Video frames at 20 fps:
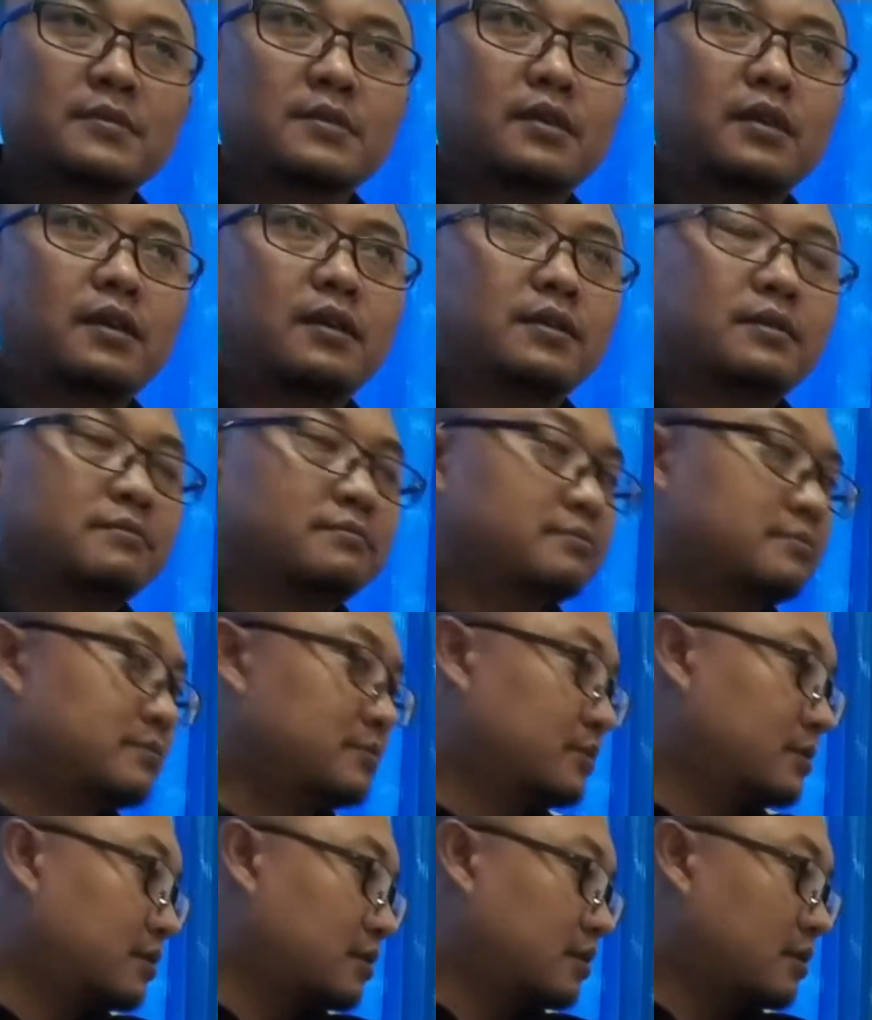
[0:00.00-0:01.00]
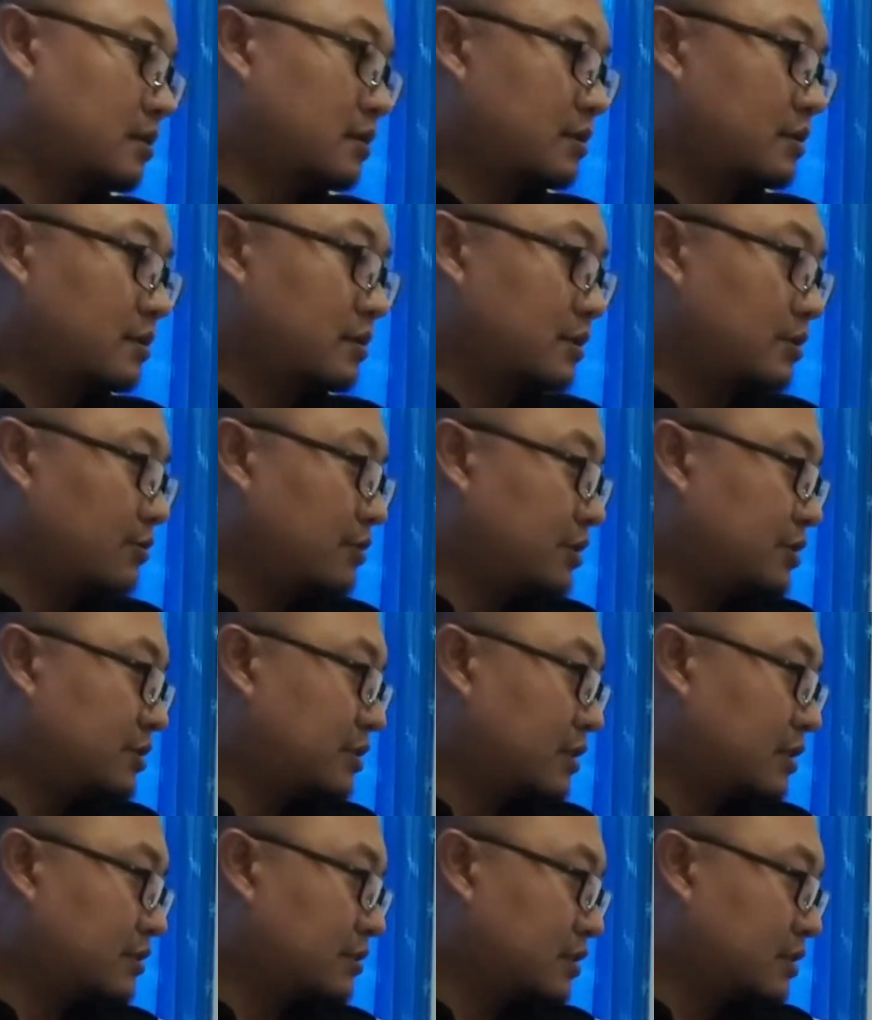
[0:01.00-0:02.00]
and the
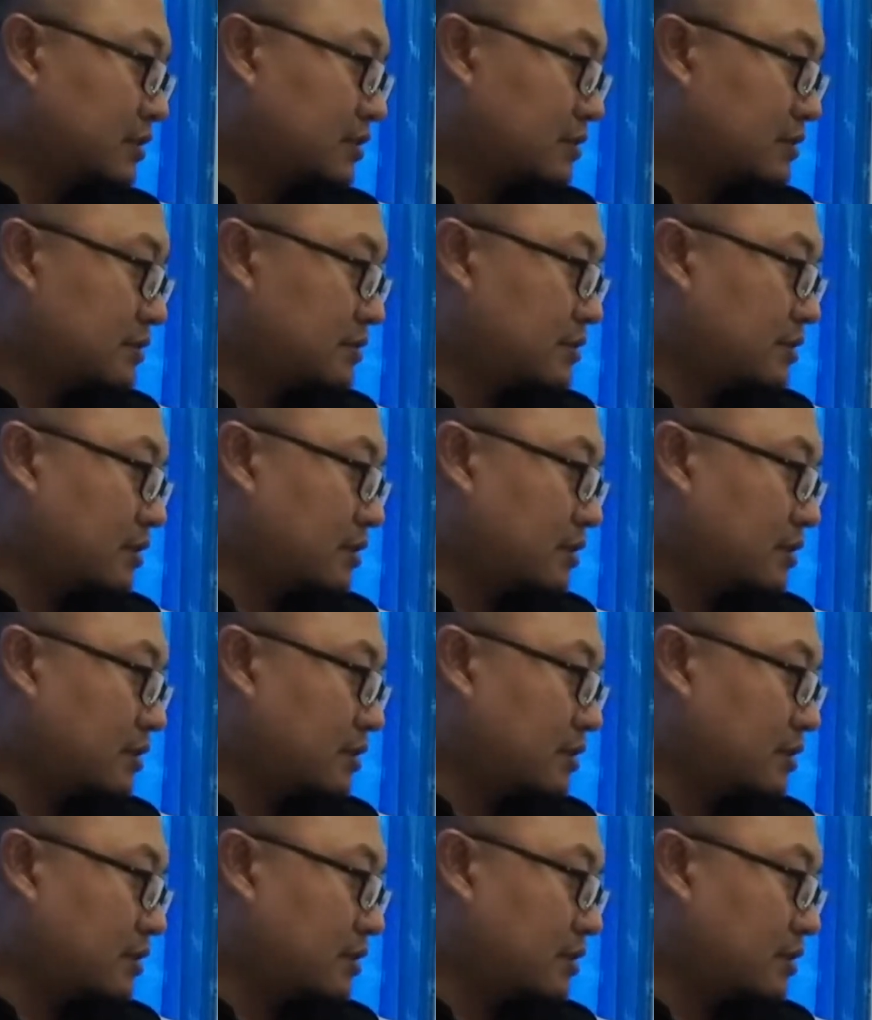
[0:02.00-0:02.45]
result is